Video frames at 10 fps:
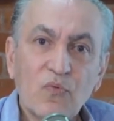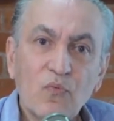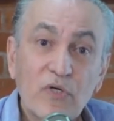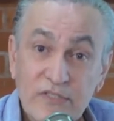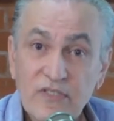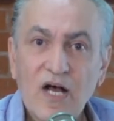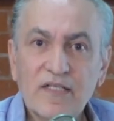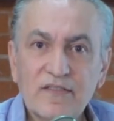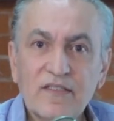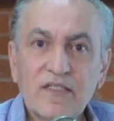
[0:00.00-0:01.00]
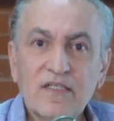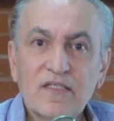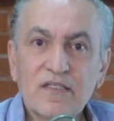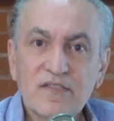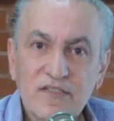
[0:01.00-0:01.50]
was not
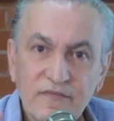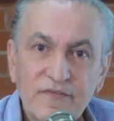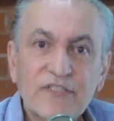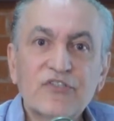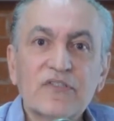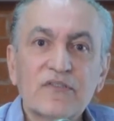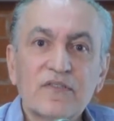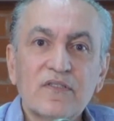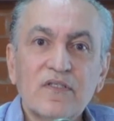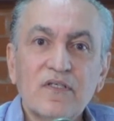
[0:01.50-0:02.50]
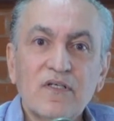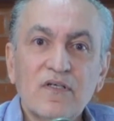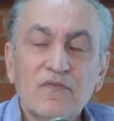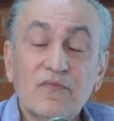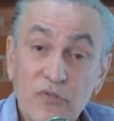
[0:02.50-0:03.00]
sufficient
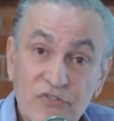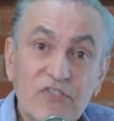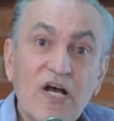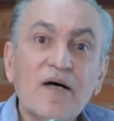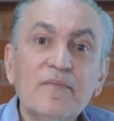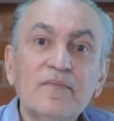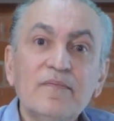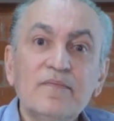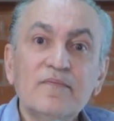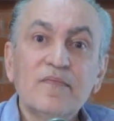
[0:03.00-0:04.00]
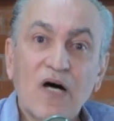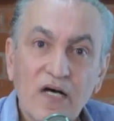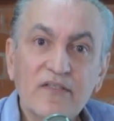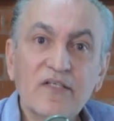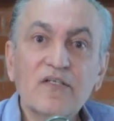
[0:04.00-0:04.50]
for some
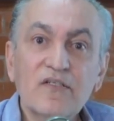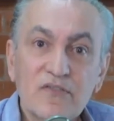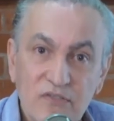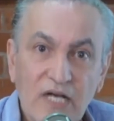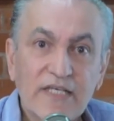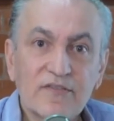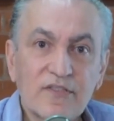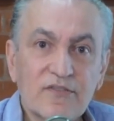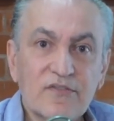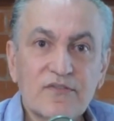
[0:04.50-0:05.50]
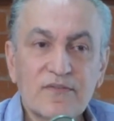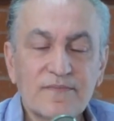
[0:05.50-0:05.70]
other scientists.